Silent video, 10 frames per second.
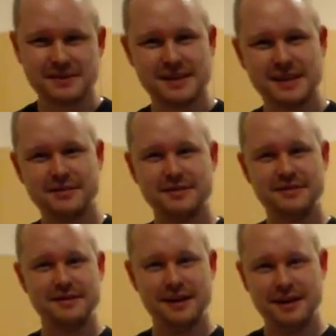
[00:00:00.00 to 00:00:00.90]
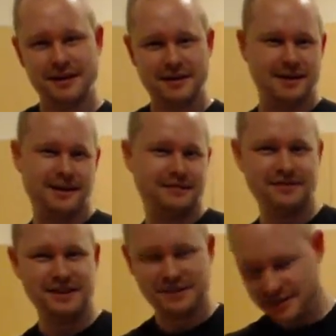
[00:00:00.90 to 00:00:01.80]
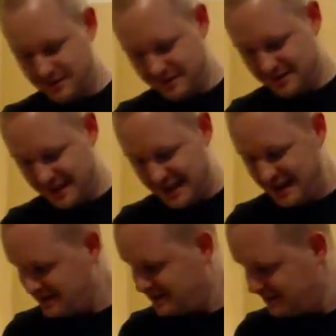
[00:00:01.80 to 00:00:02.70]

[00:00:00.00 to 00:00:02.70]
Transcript: 7.5 inches, I guess.